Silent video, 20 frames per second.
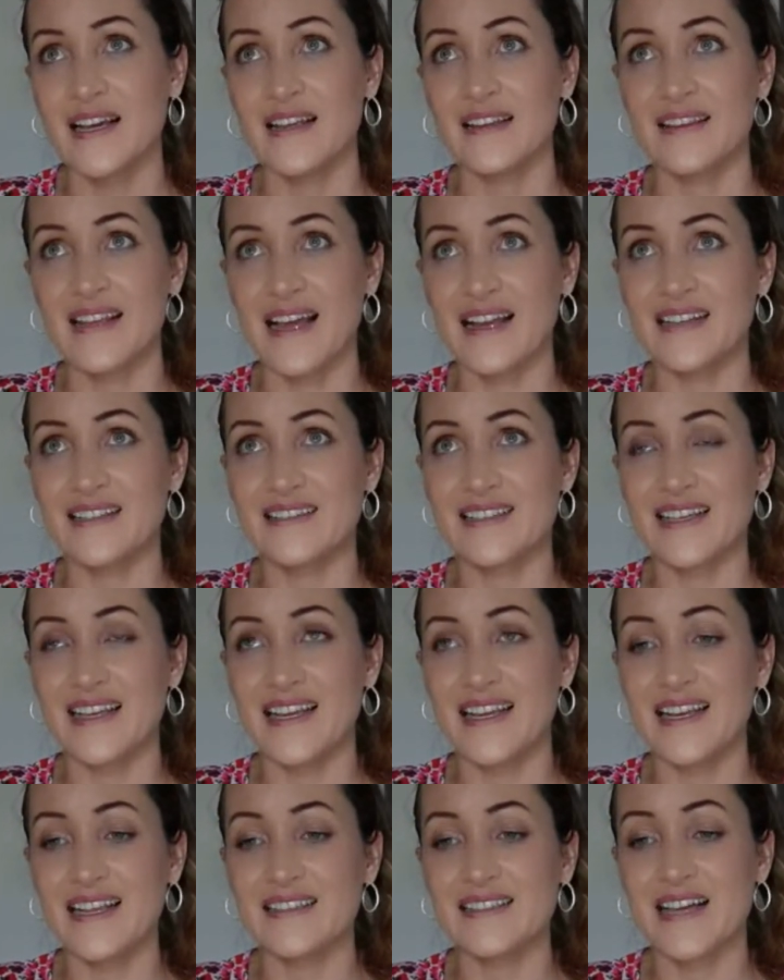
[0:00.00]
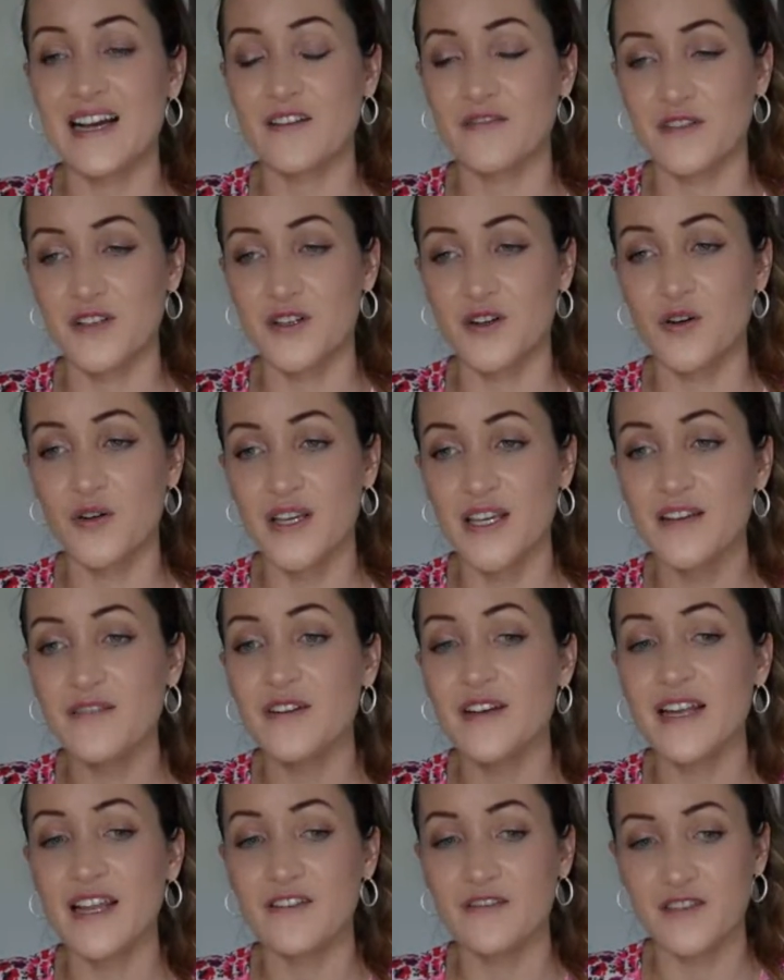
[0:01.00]
That is in itself, you know,
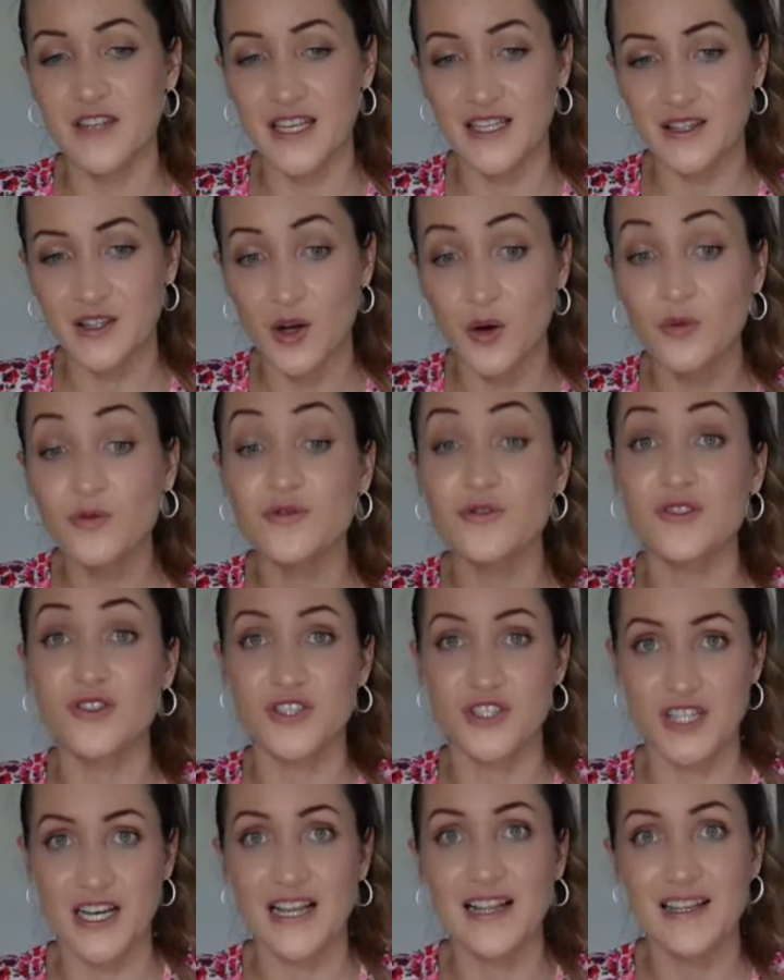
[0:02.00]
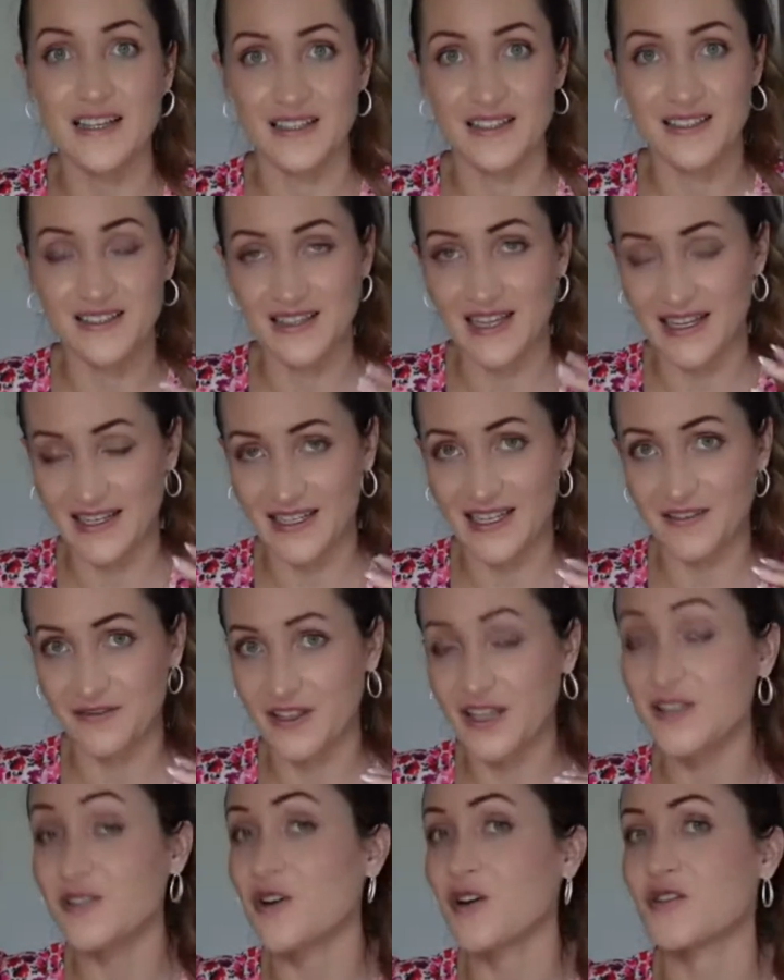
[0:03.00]
even if they don't jealous, like if
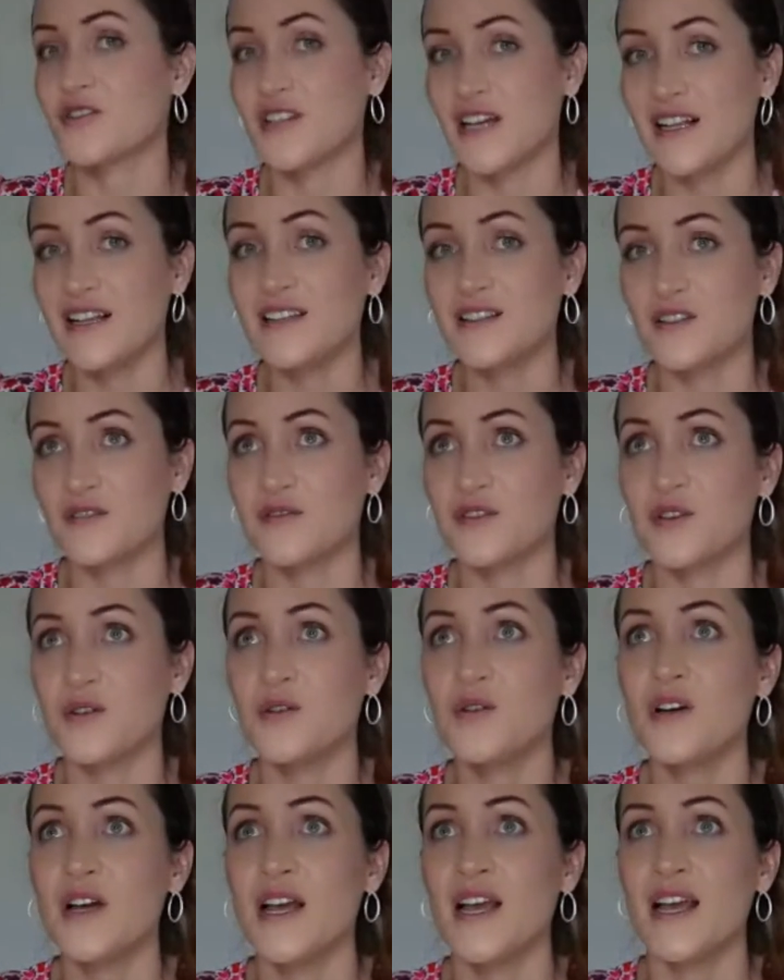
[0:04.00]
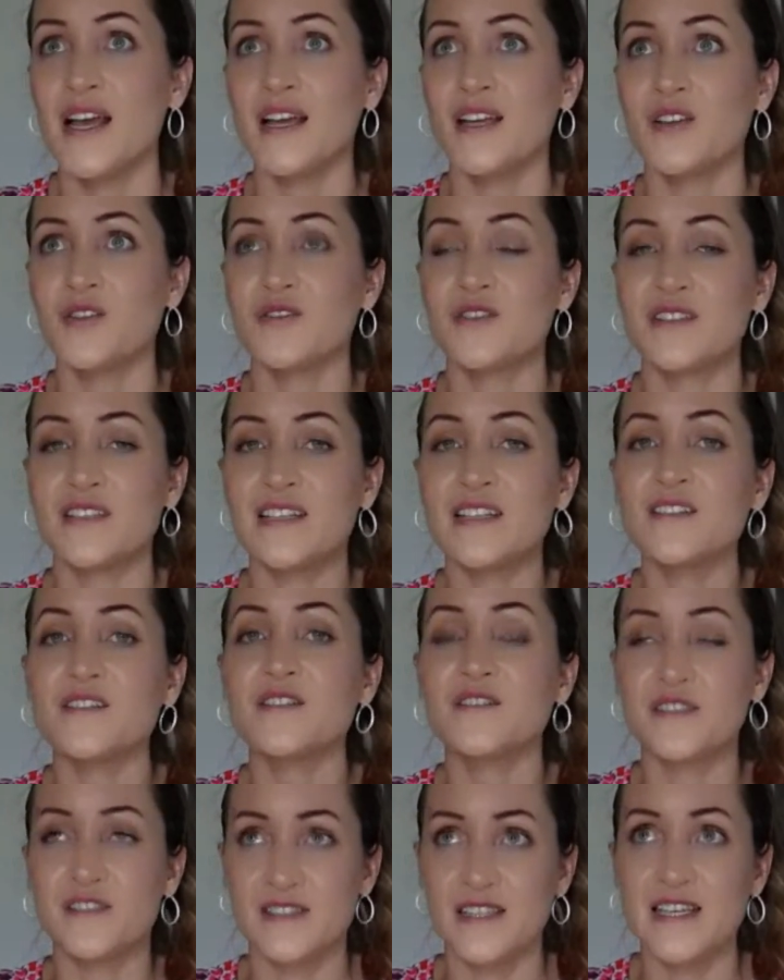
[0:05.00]
they're not jealous of you, you'll still
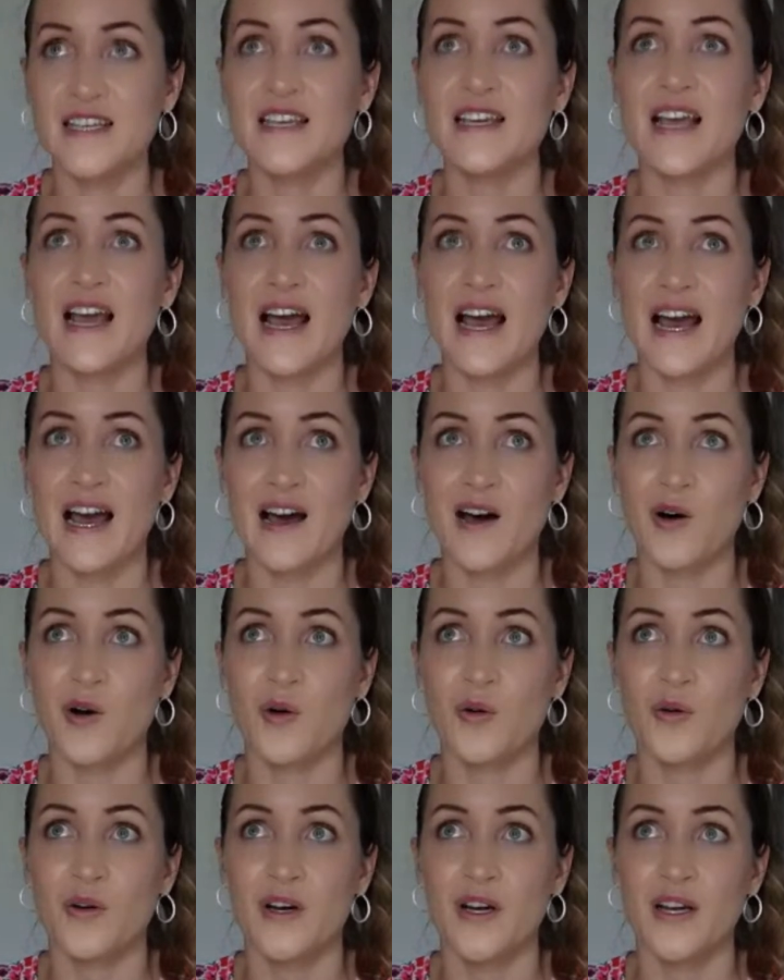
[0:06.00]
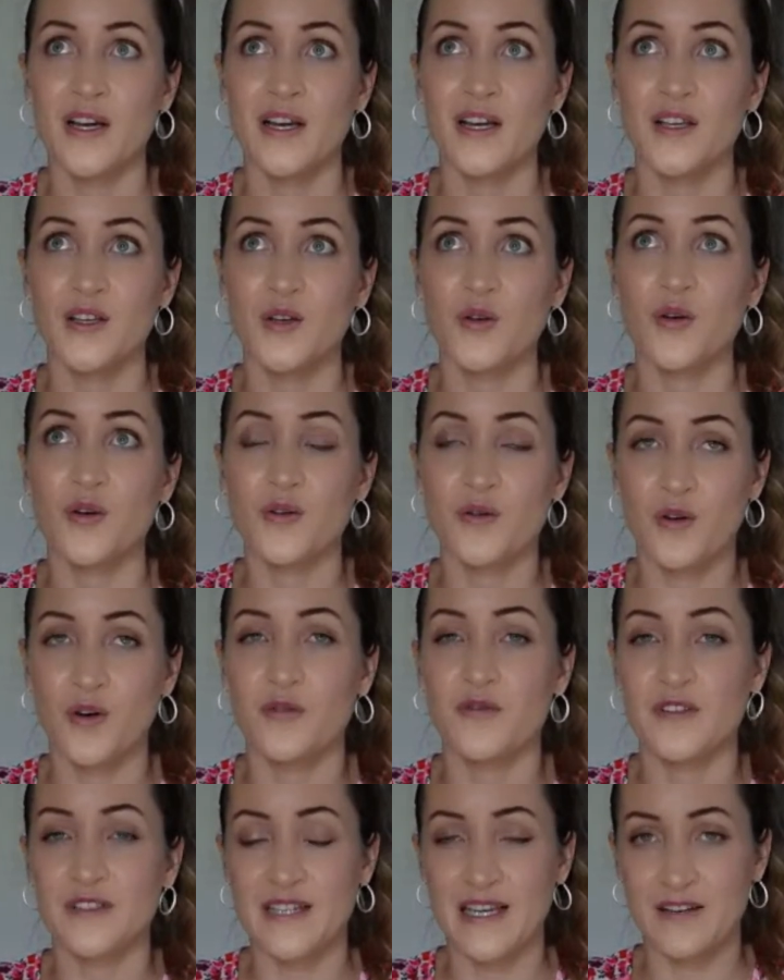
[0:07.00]
see how your
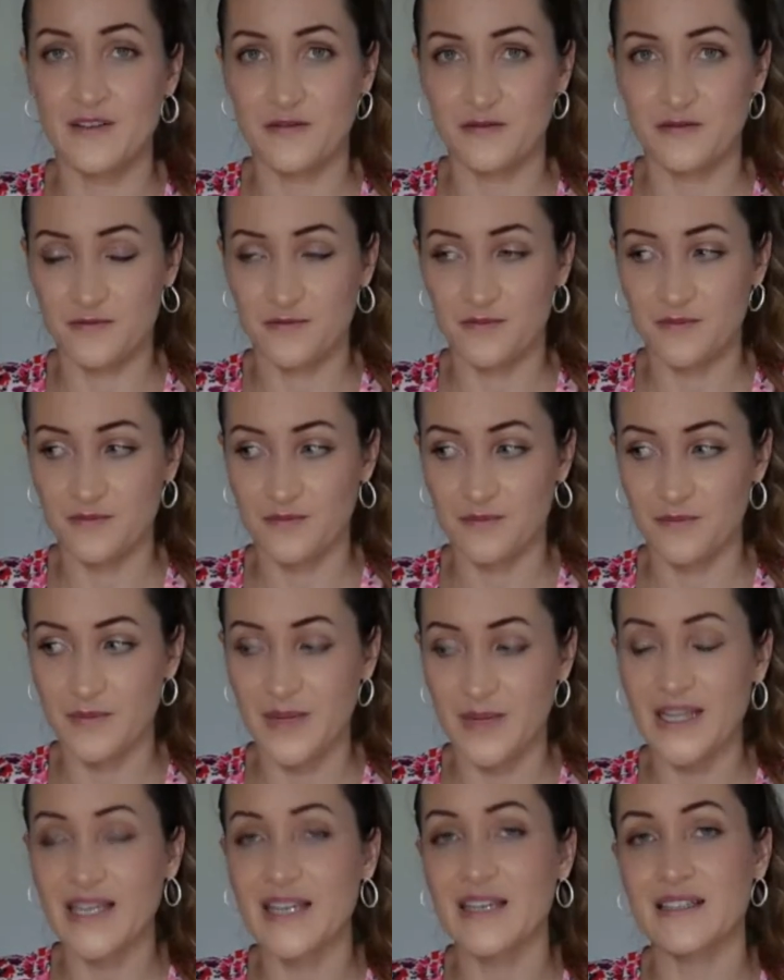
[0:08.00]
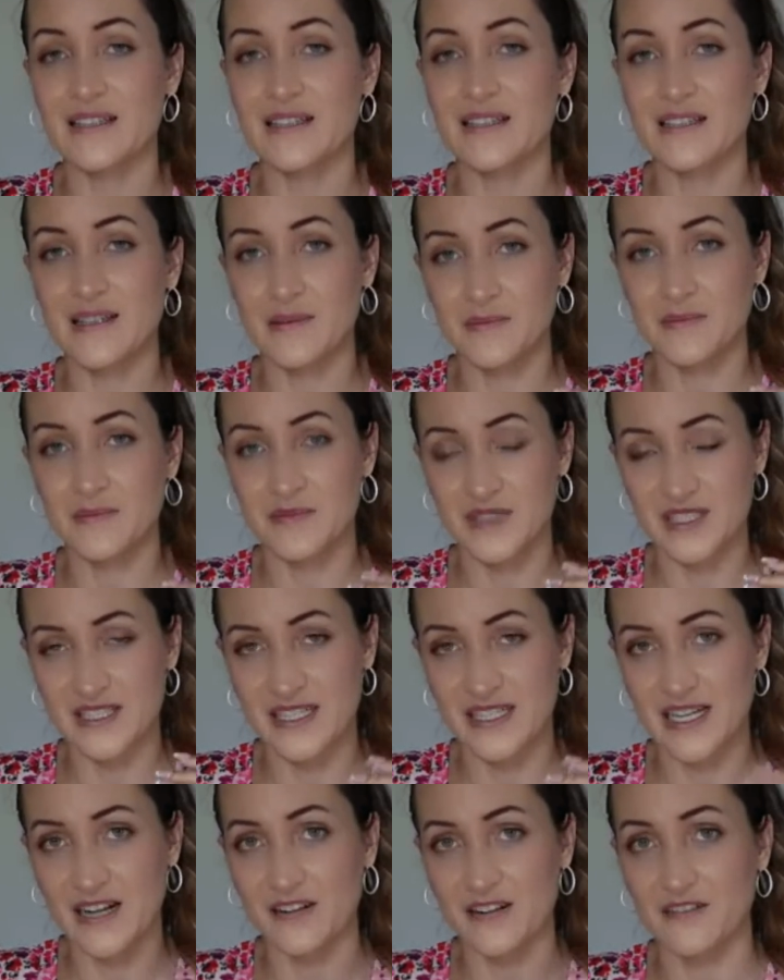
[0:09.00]
growth is kind of making them self-doubt.
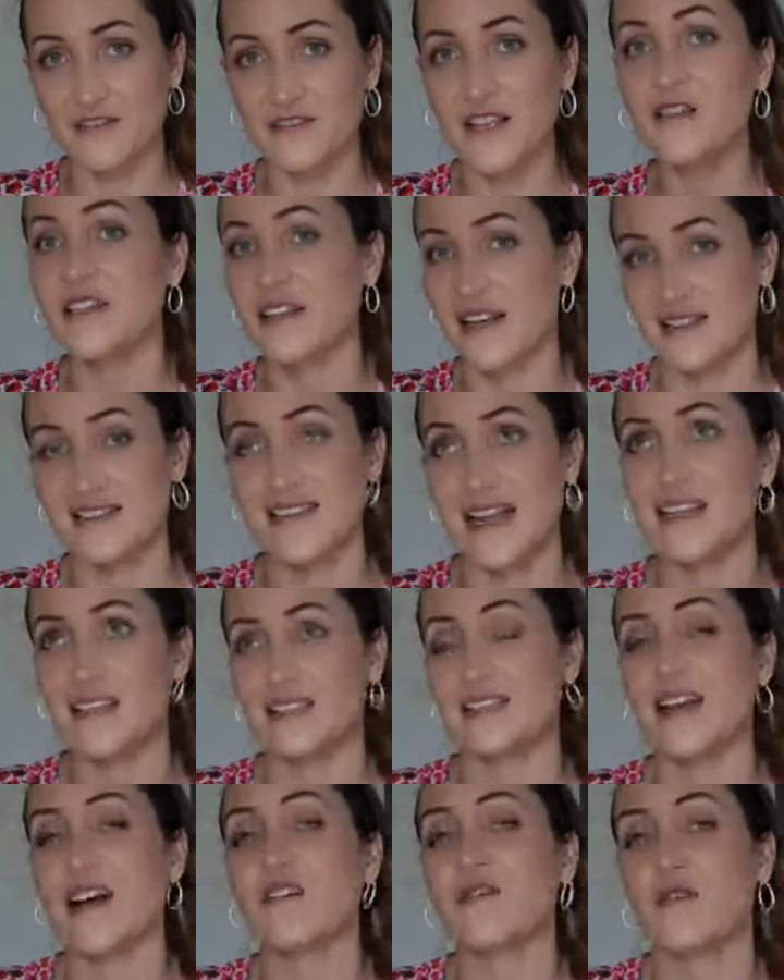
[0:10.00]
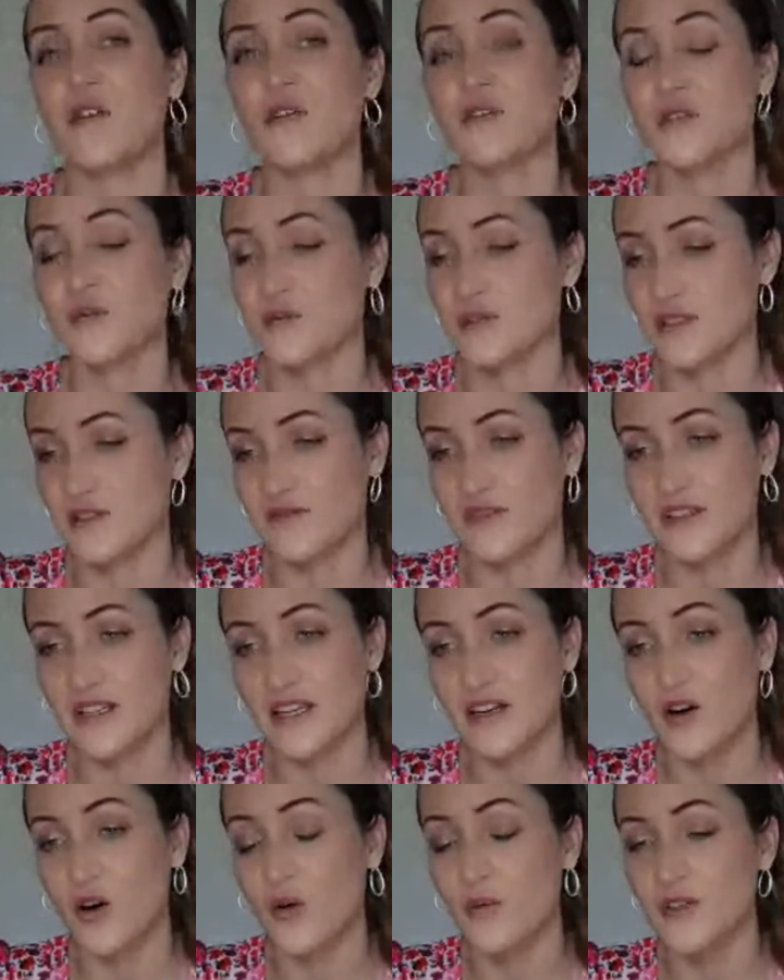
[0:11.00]
And that in itself also was something that
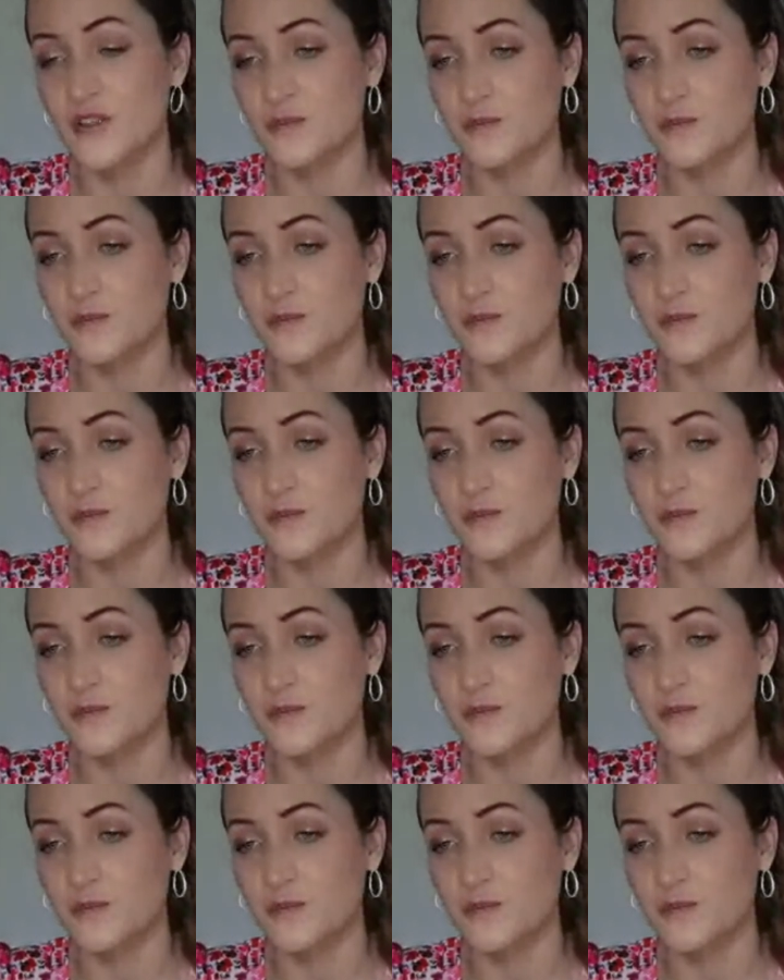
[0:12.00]
always